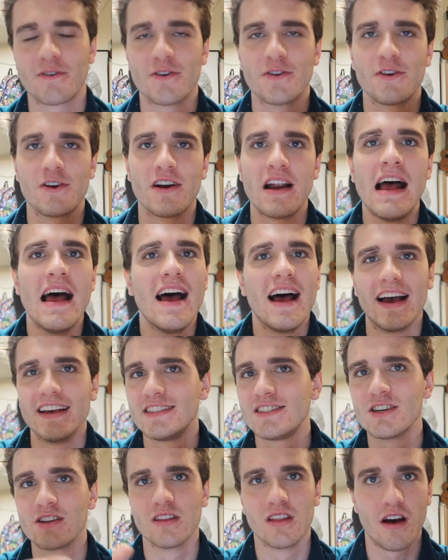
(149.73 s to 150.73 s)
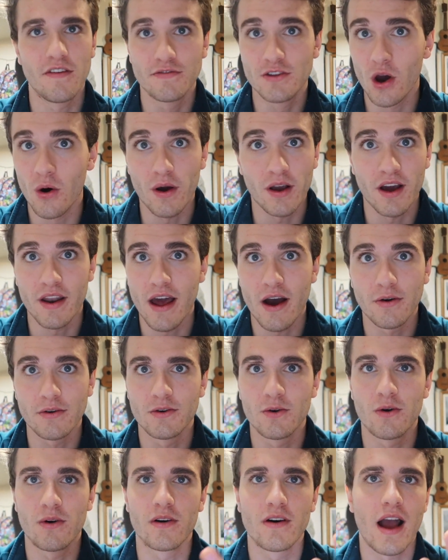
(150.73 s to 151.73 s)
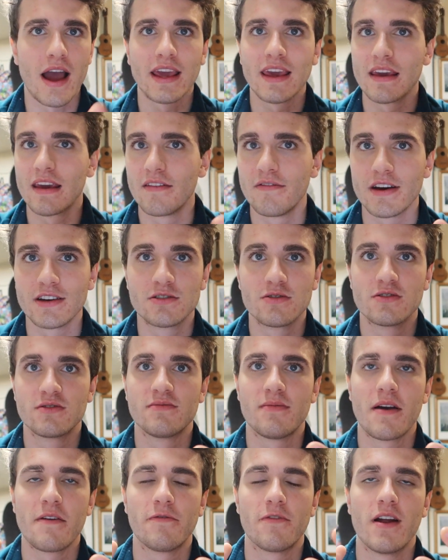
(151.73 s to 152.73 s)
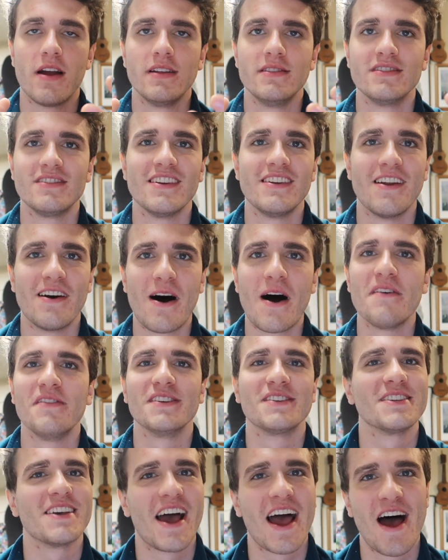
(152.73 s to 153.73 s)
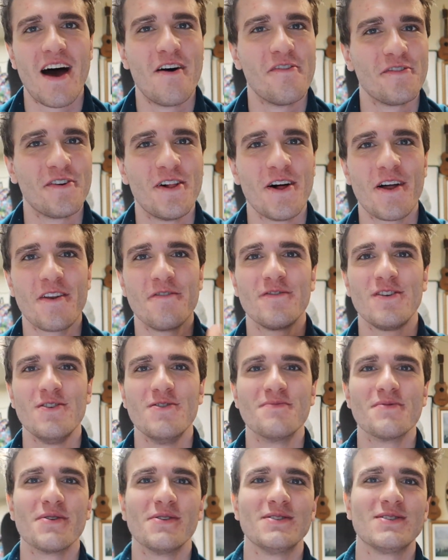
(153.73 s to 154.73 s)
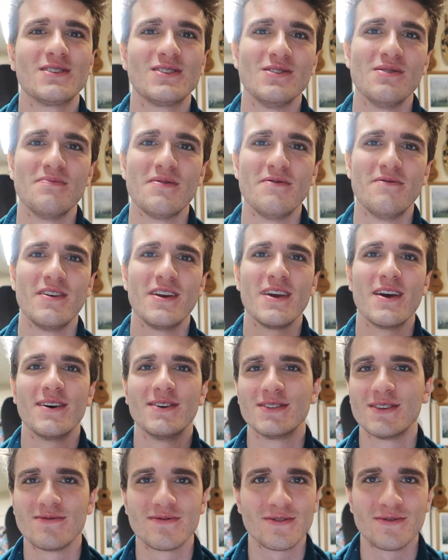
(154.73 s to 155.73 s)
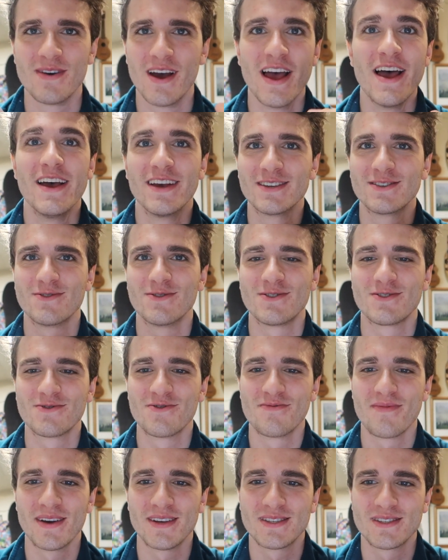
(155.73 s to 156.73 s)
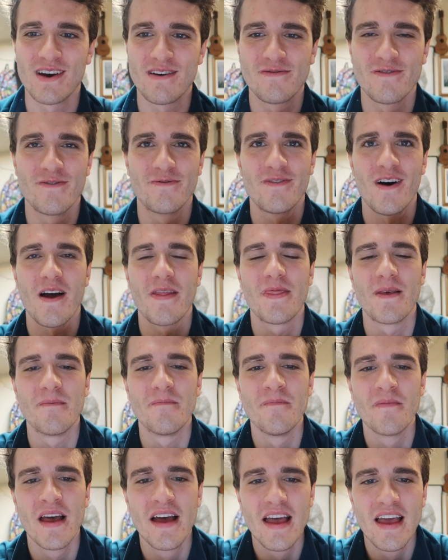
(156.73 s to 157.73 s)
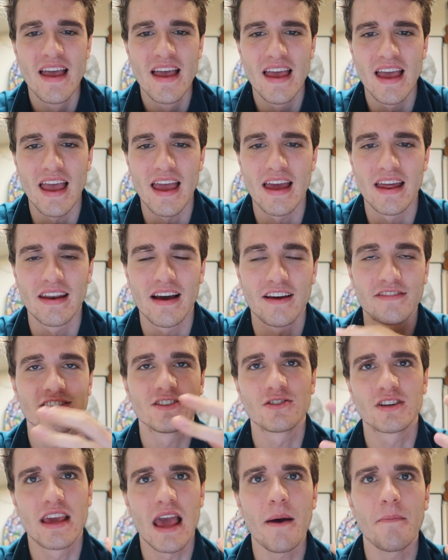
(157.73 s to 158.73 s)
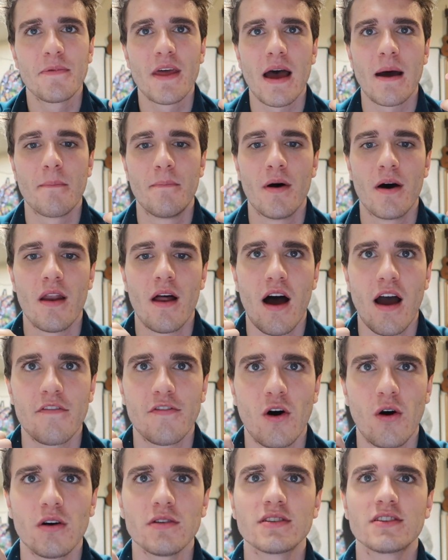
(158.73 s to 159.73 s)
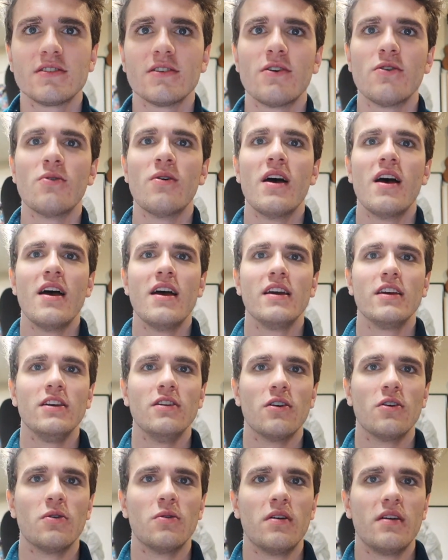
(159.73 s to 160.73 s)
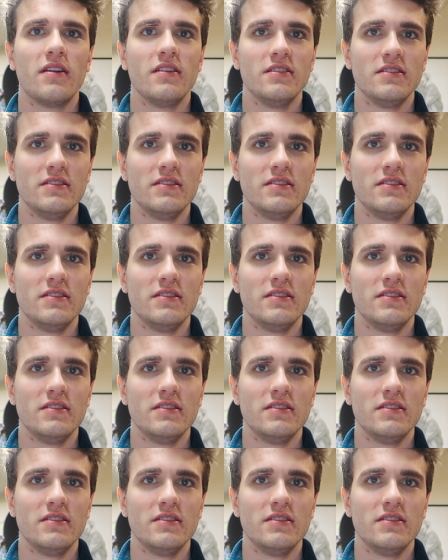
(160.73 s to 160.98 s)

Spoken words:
further. I still loved going on outdoor hiking adventures with my friends. And obviously I have a lot of humor and stupid videos. If you search through my stuff, you'll find them. And I've still kept that, but I've also, you know,